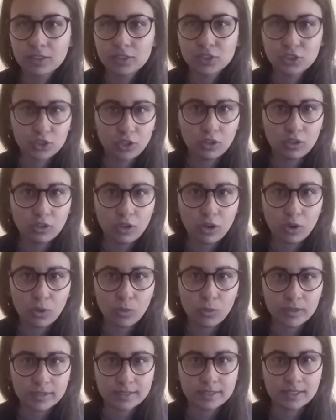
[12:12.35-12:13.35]
John
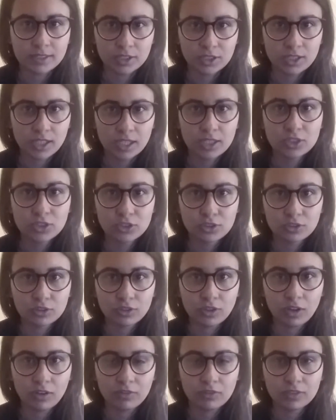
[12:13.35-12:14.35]
Locke was the
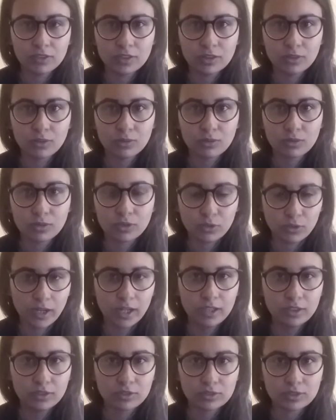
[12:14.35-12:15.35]
intention of the
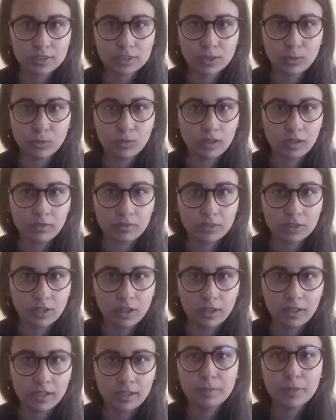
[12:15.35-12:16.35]
creators, they would have
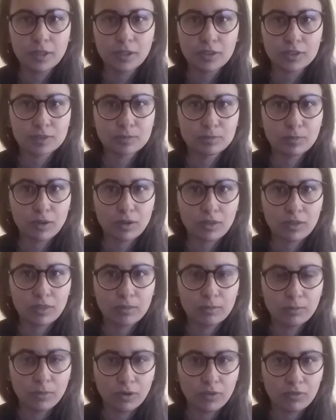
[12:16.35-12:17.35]
done it, because
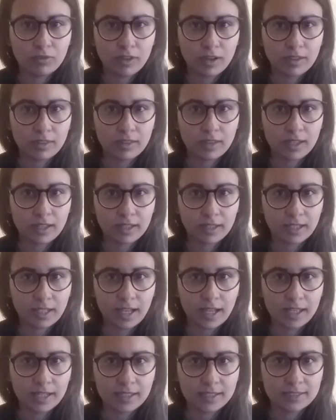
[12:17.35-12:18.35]
both Moffat and
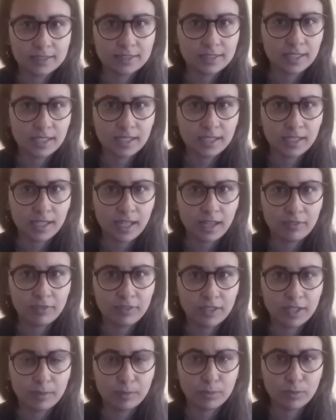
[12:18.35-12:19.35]
Gatiss didn't have
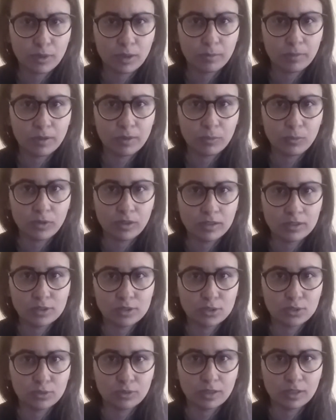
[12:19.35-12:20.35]
any problem with
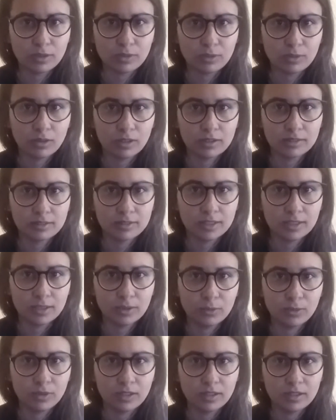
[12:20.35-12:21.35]
doing what they
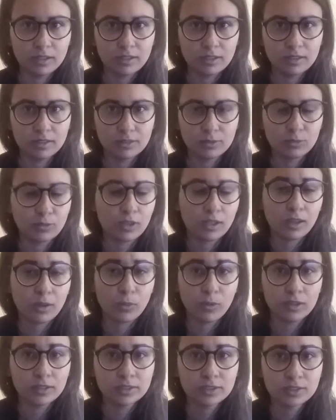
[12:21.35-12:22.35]

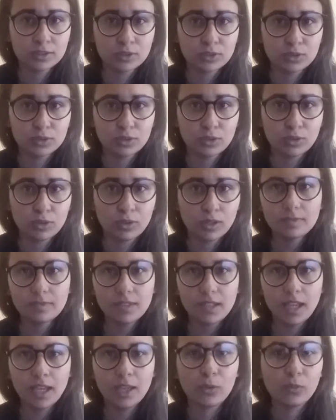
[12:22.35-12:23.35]
wanted to do.
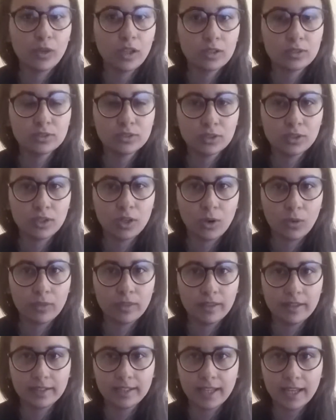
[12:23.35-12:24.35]
And we also know
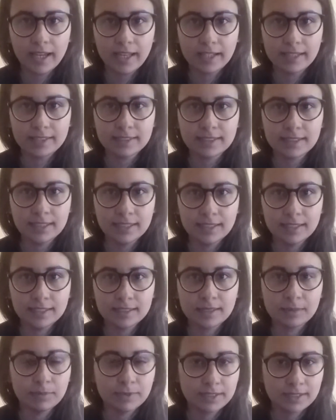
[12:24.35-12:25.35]
that Gatiss
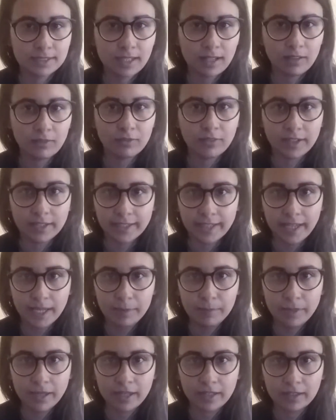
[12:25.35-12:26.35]
is himself a gay
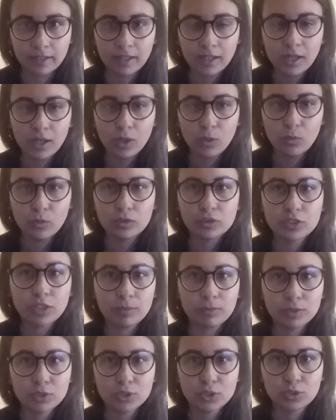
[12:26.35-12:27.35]
man, which
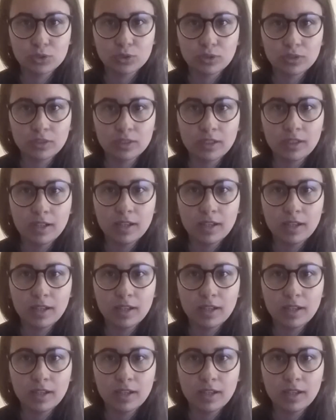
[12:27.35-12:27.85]
I'm sure